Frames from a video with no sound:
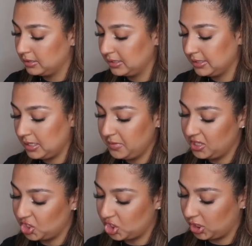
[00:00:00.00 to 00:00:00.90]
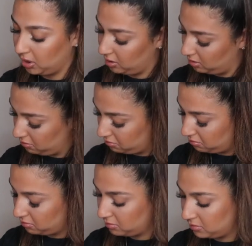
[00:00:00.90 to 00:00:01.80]
Does it tell me the shade?
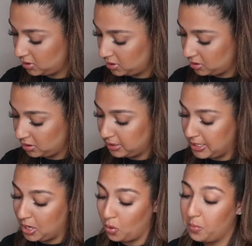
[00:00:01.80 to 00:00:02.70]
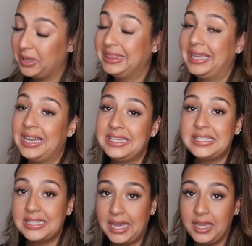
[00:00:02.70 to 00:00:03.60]
No, but like I
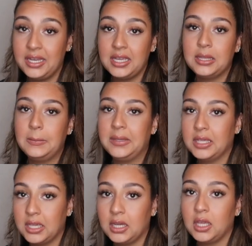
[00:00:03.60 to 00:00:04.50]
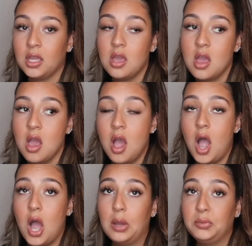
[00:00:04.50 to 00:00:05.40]
said in the beginning,
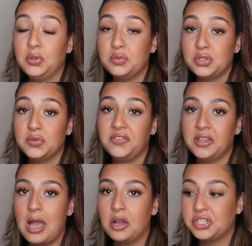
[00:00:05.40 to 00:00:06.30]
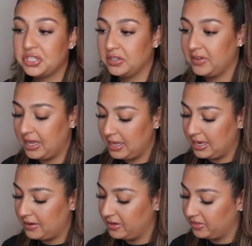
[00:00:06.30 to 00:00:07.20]
you do fill out a survey
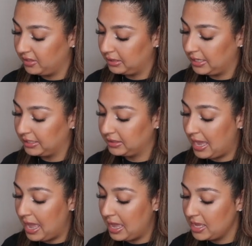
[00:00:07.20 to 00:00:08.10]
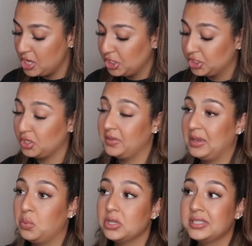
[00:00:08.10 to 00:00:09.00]
and everything like that, so
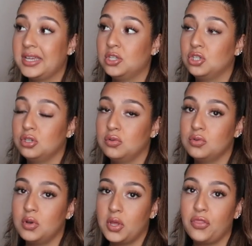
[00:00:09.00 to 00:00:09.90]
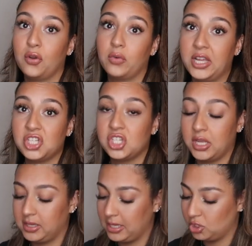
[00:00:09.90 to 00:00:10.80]
they will send you the right
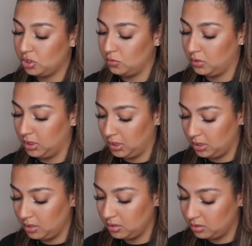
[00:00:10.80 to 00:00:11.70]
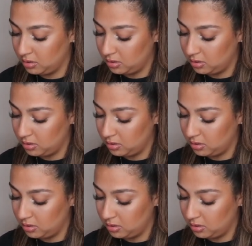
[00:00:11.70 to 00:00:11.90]
shade that you need.